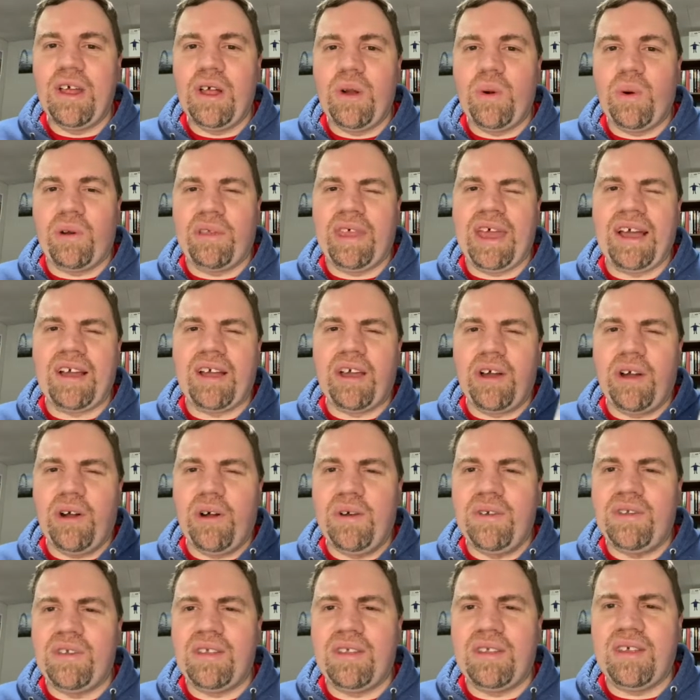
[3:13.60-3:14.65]
where that
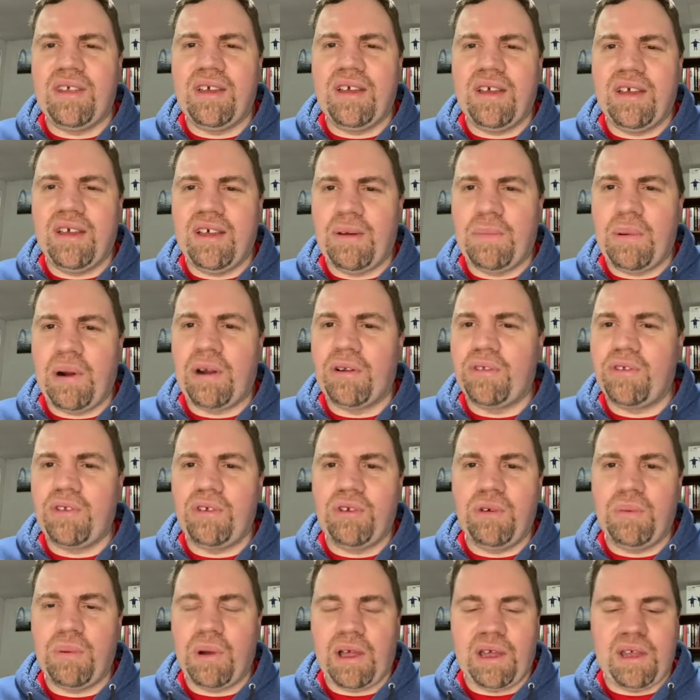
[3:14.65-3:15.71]
goes in the Part
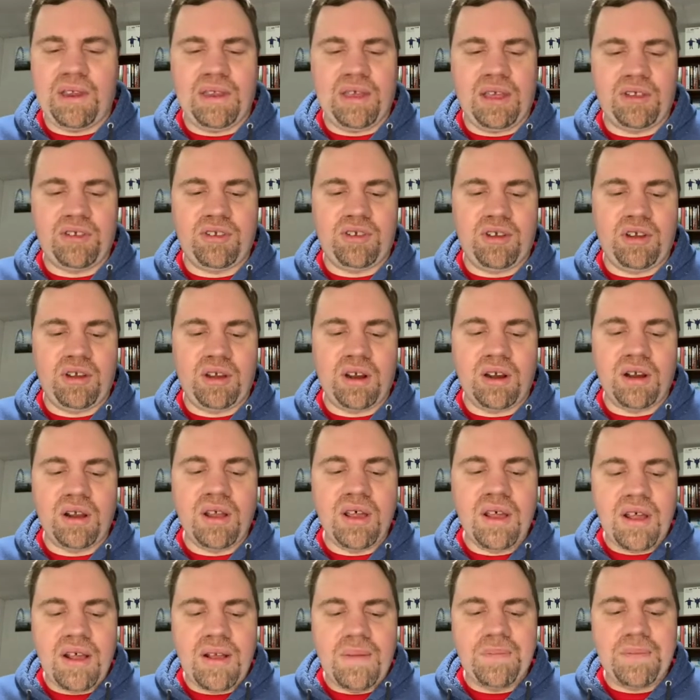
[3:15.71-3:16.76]
2 probably next year.
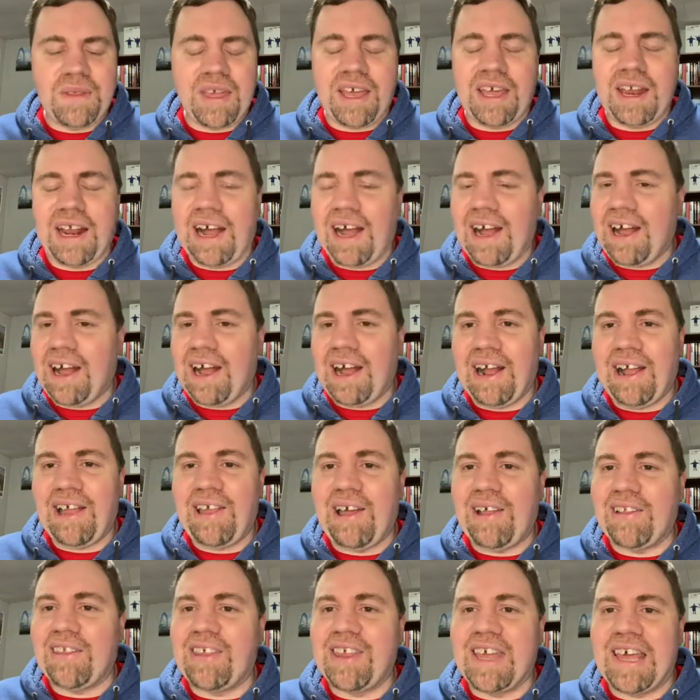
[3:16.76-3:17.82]
And you
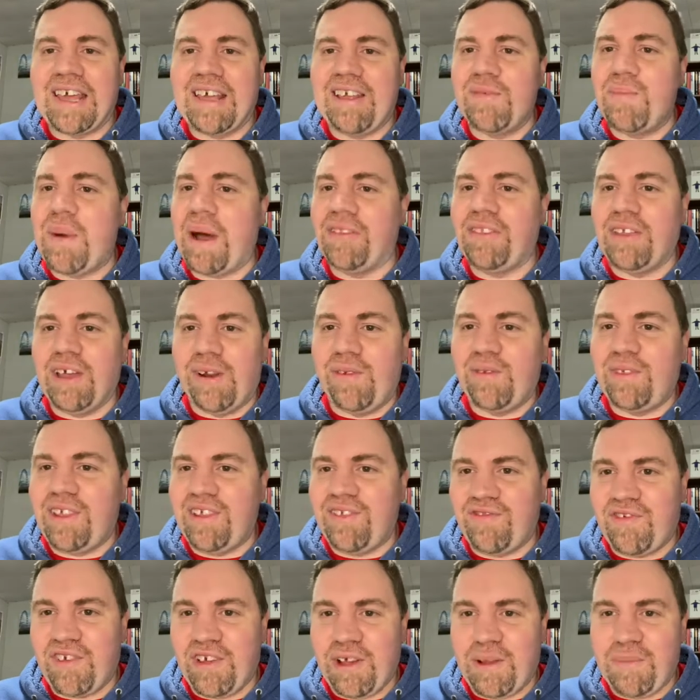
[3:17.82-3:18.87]
have to think he's about done with these
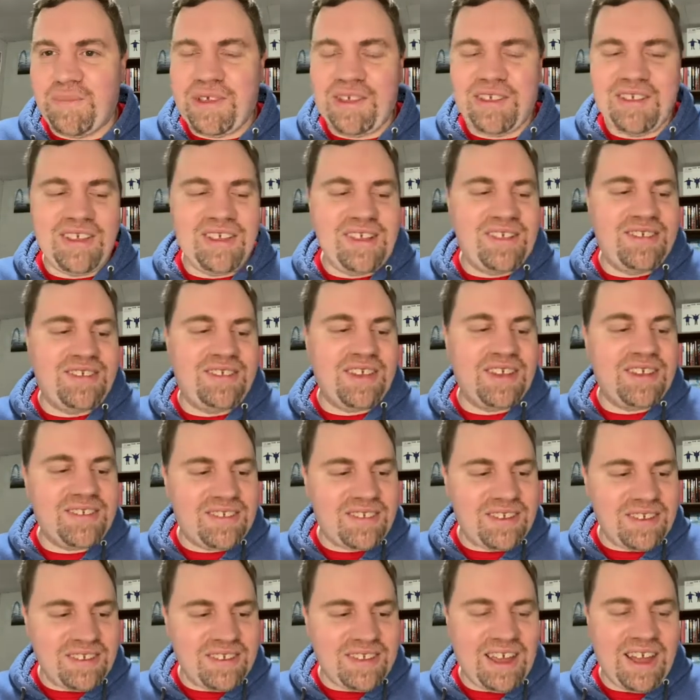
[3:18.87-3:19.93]
films. He's in his
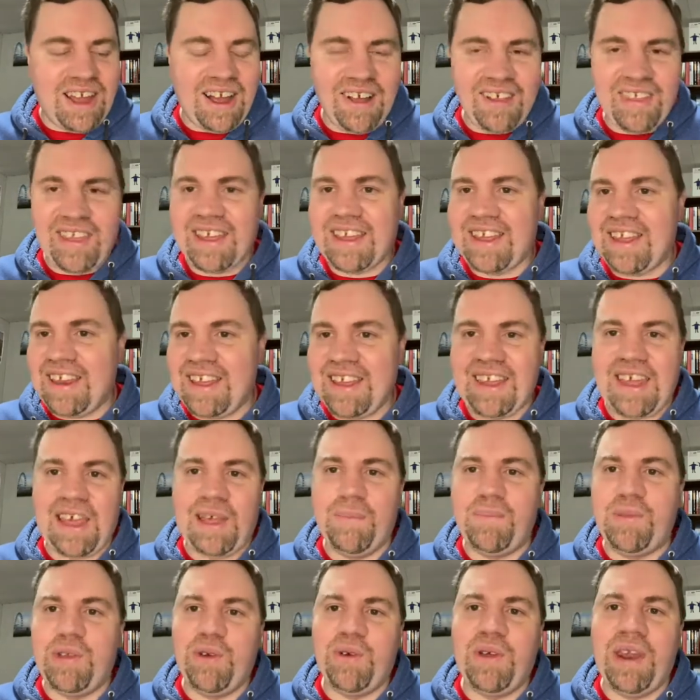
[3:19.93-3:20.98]
60s now. Like, can he
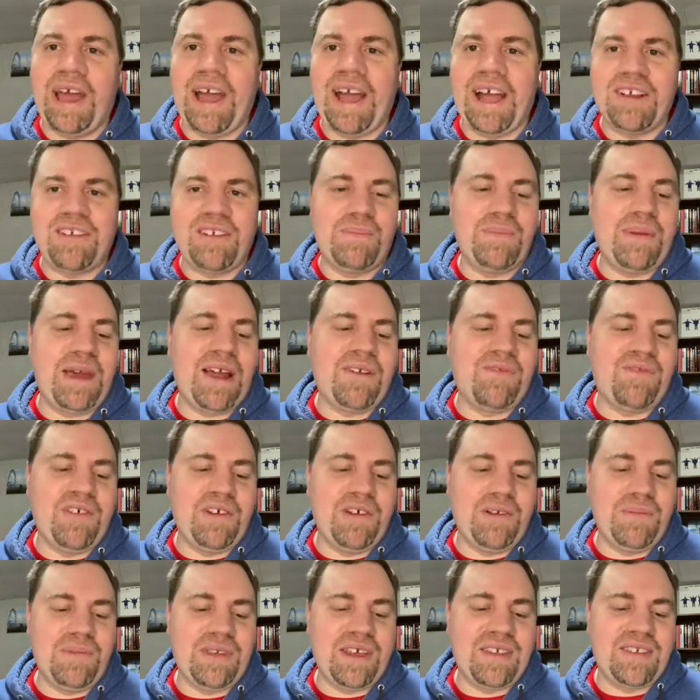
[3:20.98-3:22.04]
keep doing action-packed
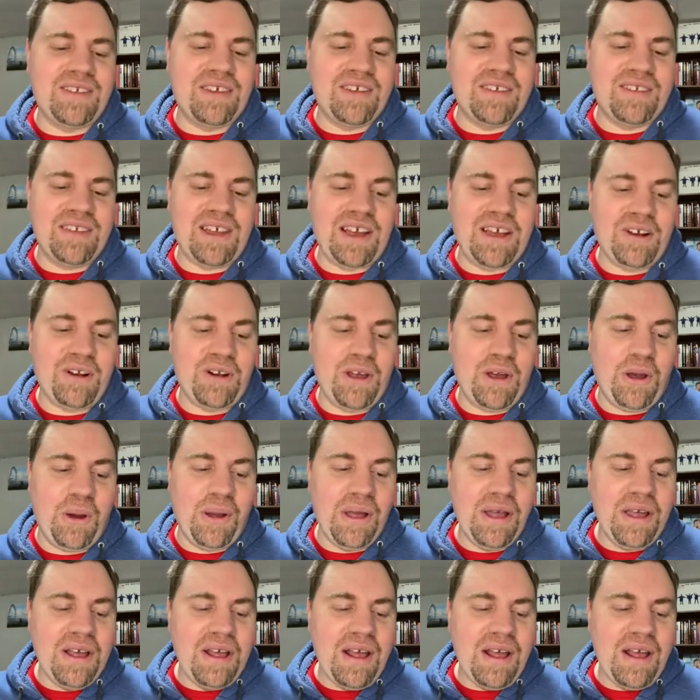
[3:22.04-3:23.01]
films like this? I don't know.